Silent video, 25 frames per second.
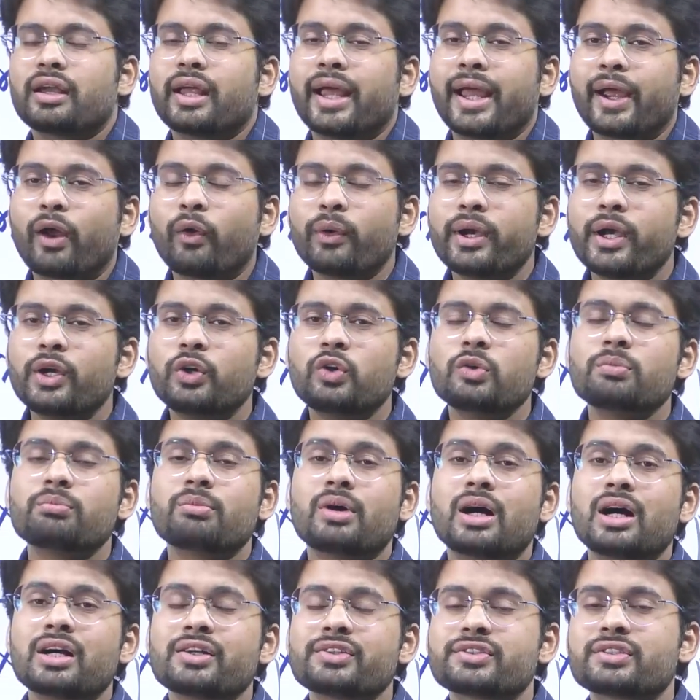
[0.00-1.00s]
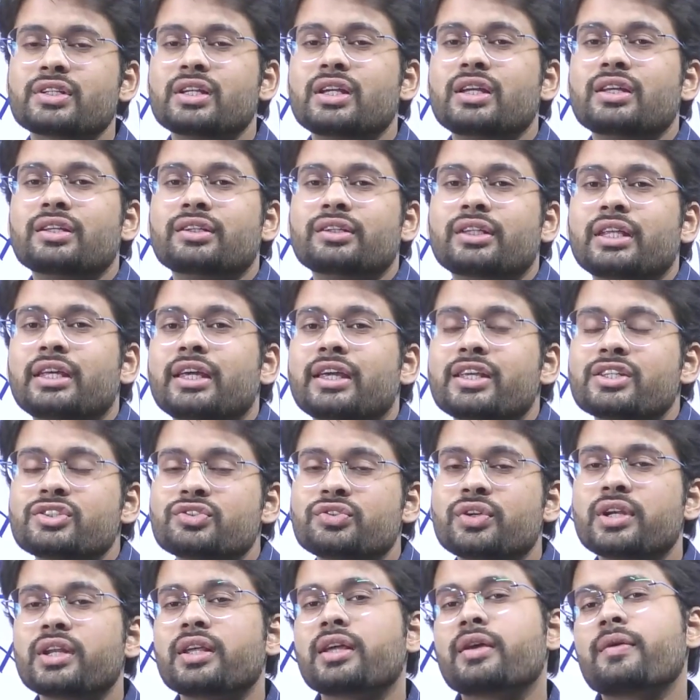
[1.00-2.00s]
According to Marx, the
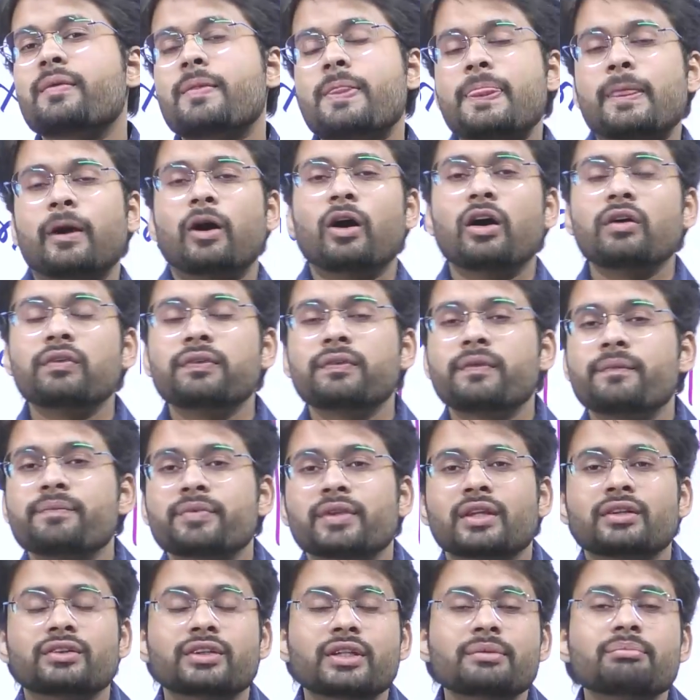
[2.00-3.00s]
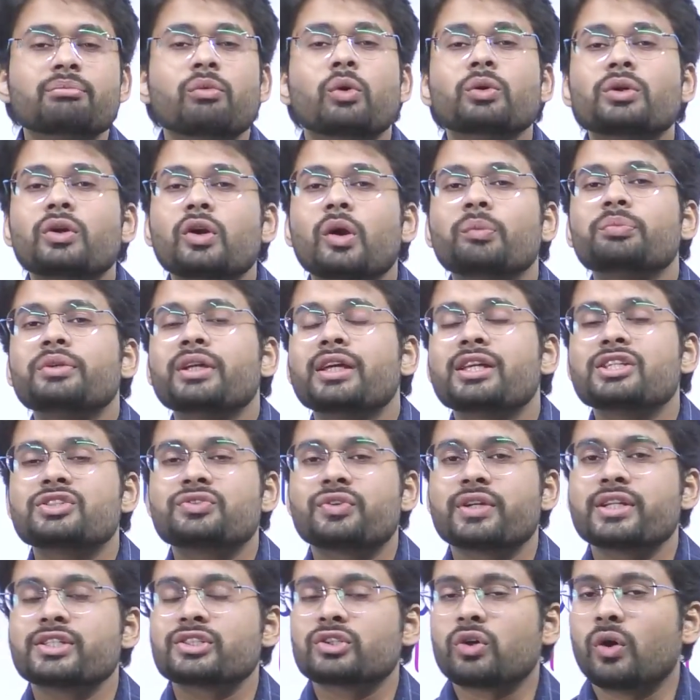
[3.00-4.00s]
history of the motor of the
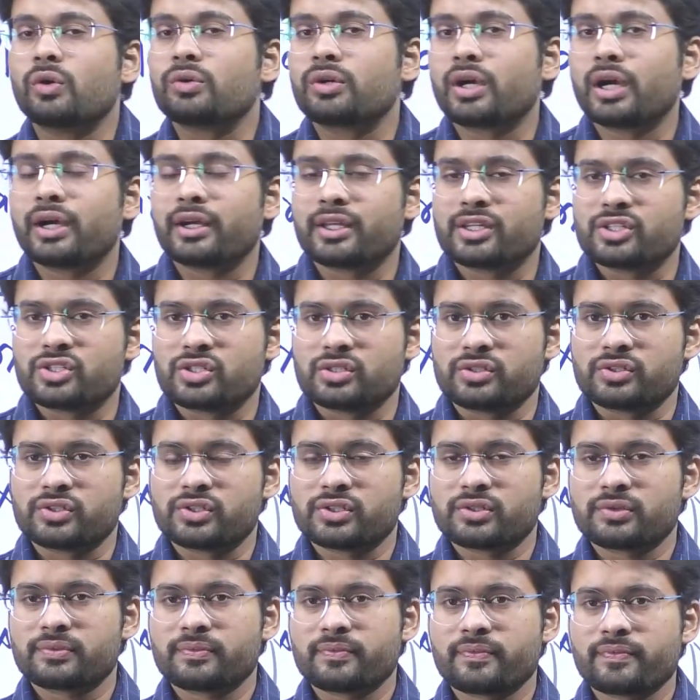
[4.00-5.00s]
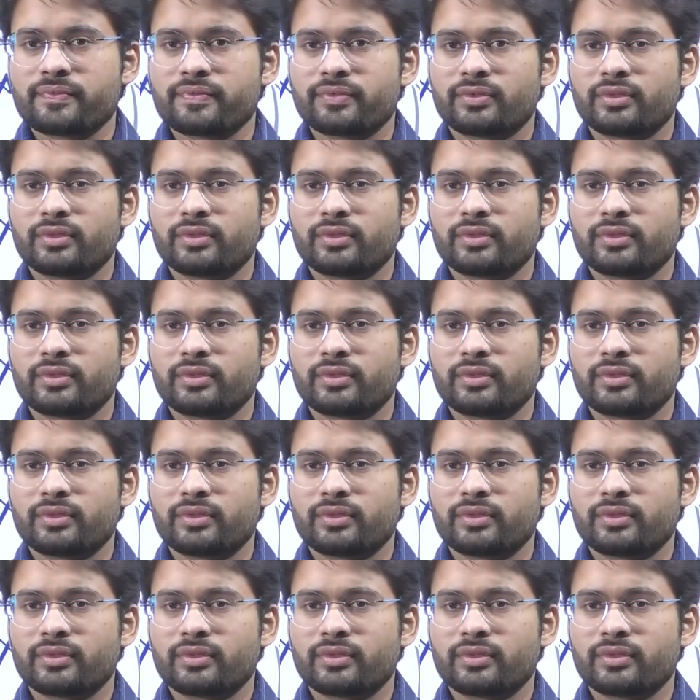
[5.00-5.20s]
history is contradictions.